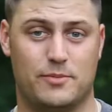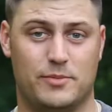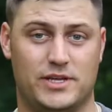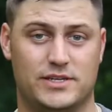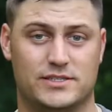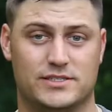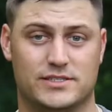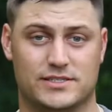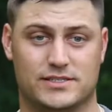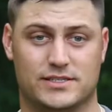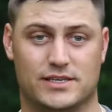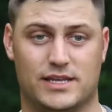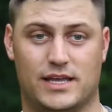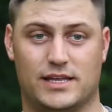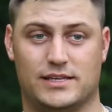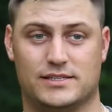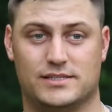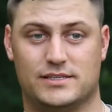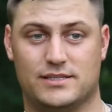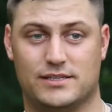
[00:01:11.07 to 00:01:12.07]
means is,
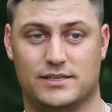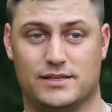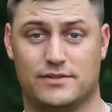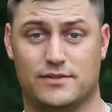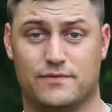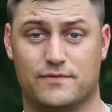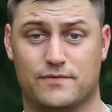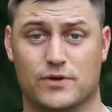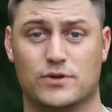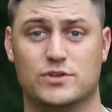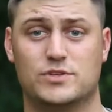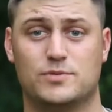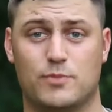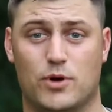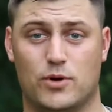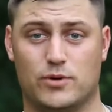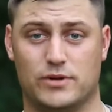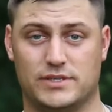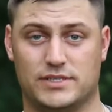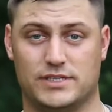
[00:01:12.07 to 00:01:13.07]
as the first
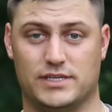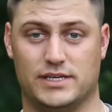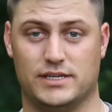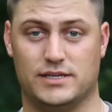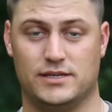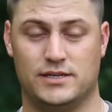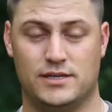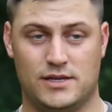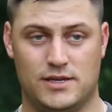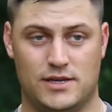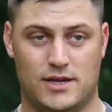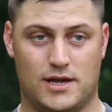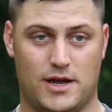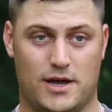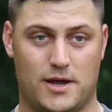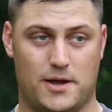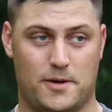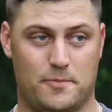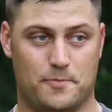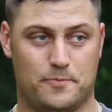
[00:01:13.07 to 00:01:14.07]
mode is in,
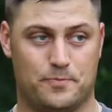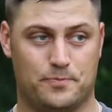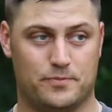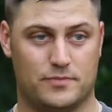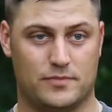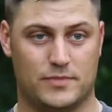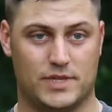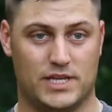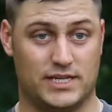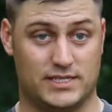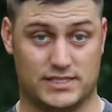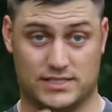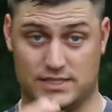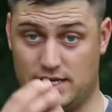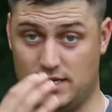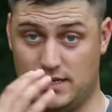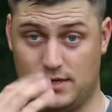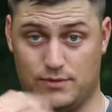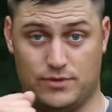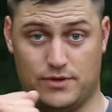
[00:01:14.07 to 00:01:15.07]
as
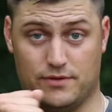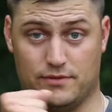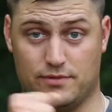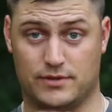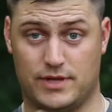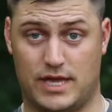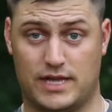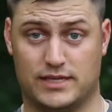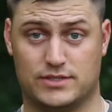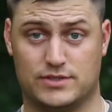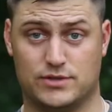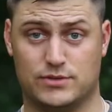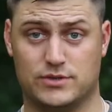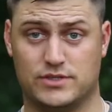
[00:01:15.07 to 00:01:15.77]
soon